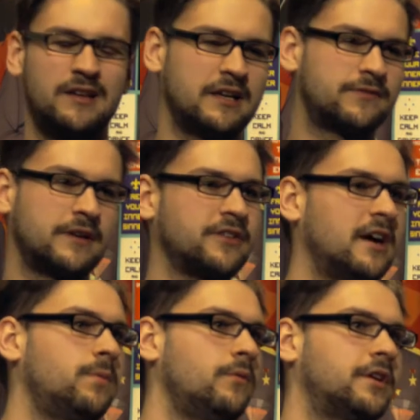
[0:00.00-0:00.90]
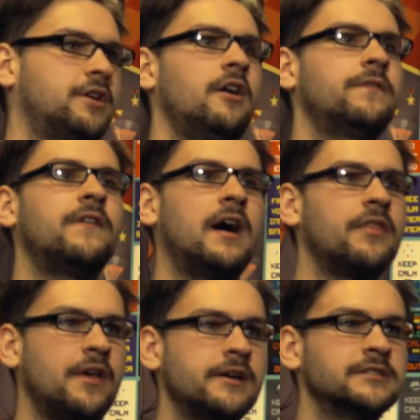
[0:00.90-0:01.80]
like for example The
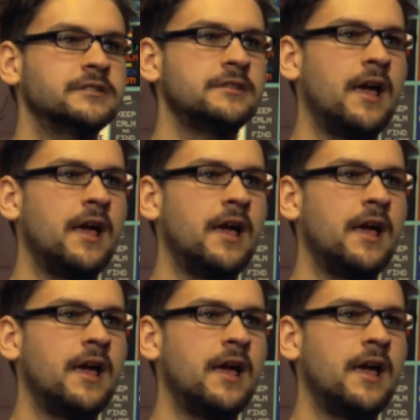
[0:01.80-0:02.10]
Godfather